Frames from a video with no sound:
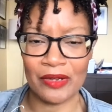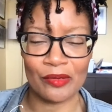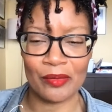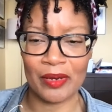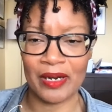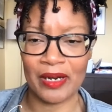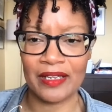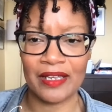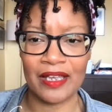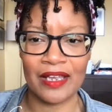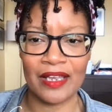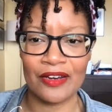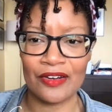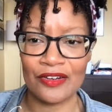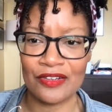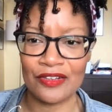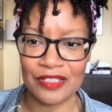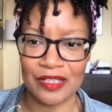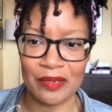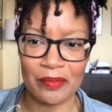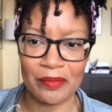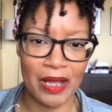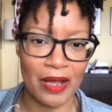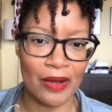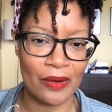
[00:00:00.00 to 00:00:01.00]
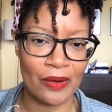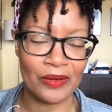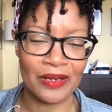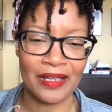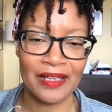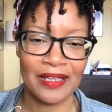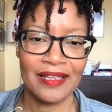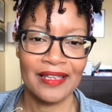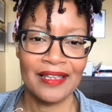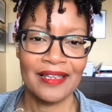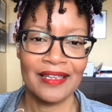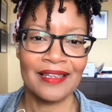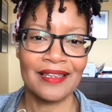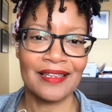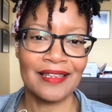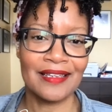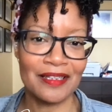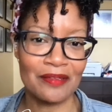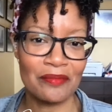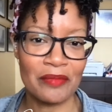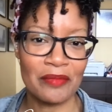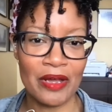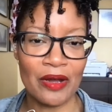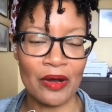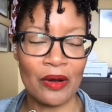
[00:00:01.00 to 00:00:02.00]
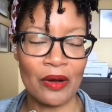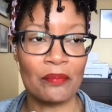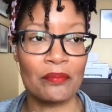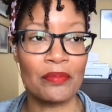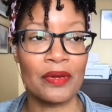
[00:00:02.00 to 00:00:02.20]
Nobody cares about email,